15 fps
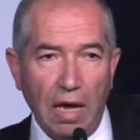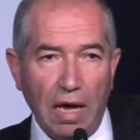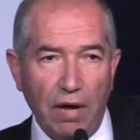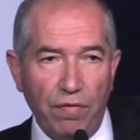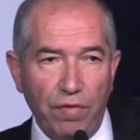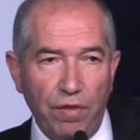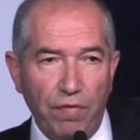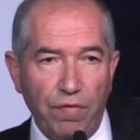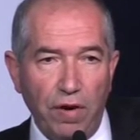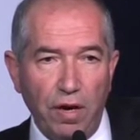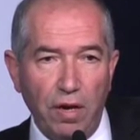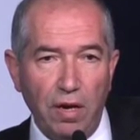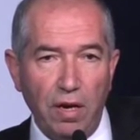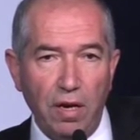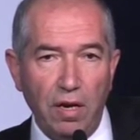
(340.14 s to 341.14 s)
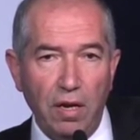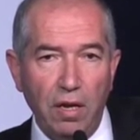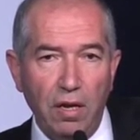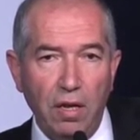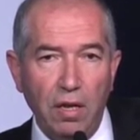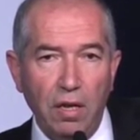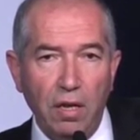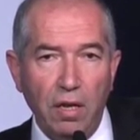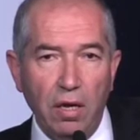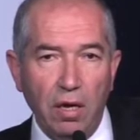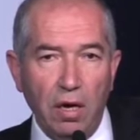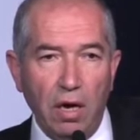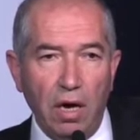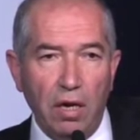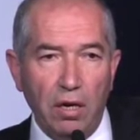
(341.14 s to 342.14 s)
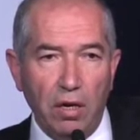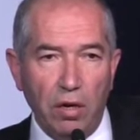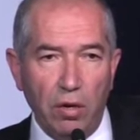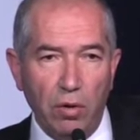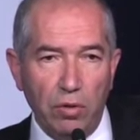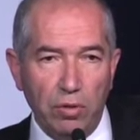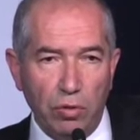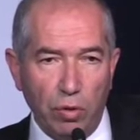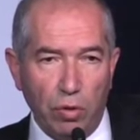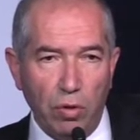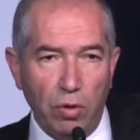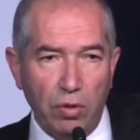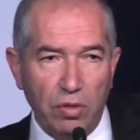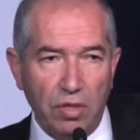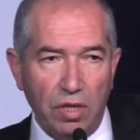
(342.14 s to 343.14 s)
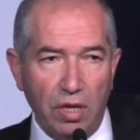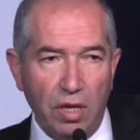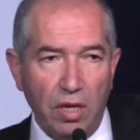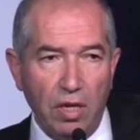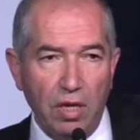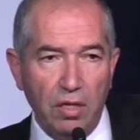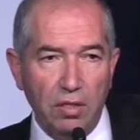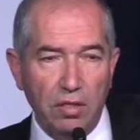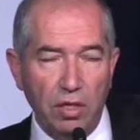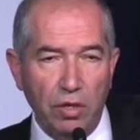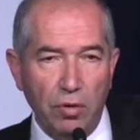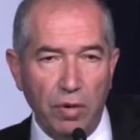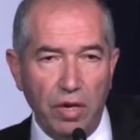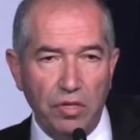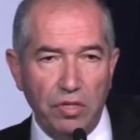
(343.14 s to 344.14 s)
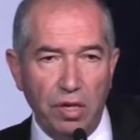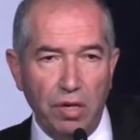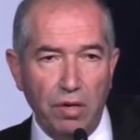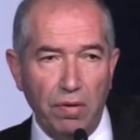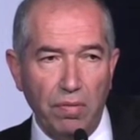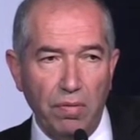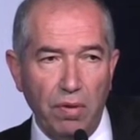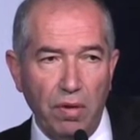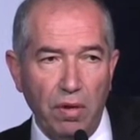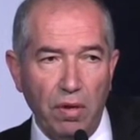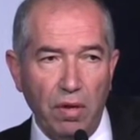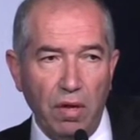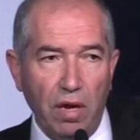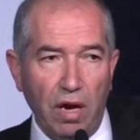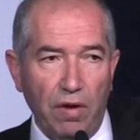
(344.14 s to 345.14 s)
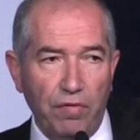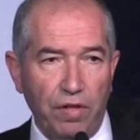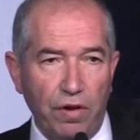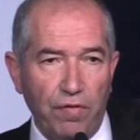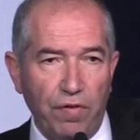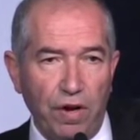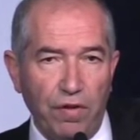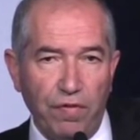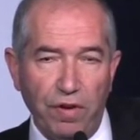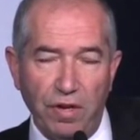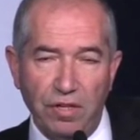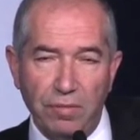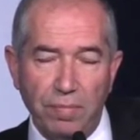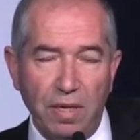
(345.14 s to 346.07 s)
have the final and close, to close the situation after five years.